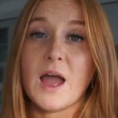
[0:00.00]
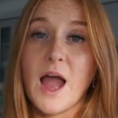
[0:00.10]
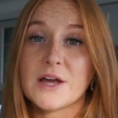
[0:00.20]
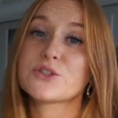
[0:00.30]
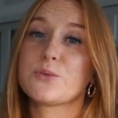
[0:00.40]

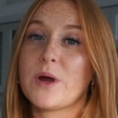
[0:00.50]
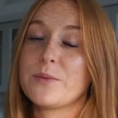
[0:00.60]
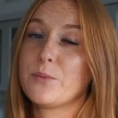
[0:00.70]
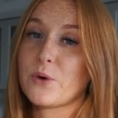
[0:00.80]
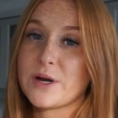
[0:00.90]
I actually
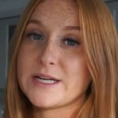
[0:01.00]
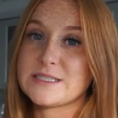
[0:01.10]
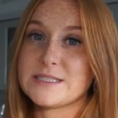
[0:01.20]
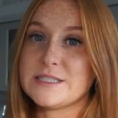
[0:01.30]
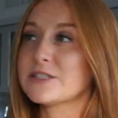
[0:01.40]
went more
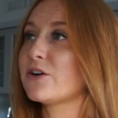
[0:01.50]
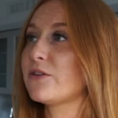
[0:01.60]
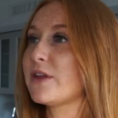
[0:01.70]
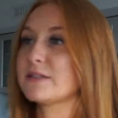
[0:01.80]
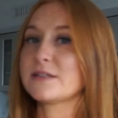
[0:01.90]
into detail
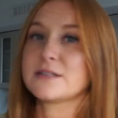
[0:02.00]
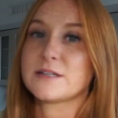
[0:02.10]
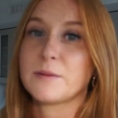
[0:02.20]
on that